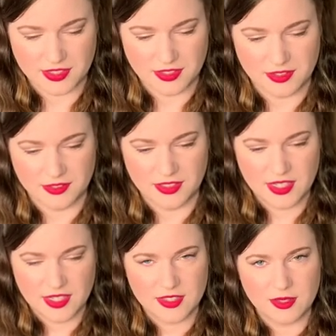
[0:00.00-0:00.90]
you know,
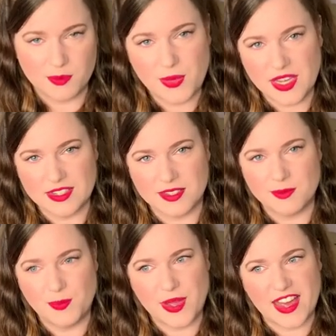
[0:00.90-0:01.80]
the
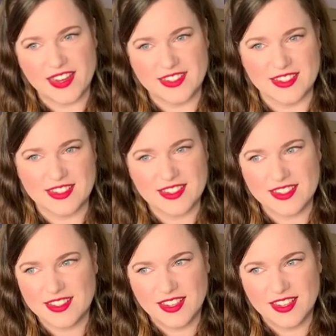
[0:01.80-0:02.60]
biggest, baddest,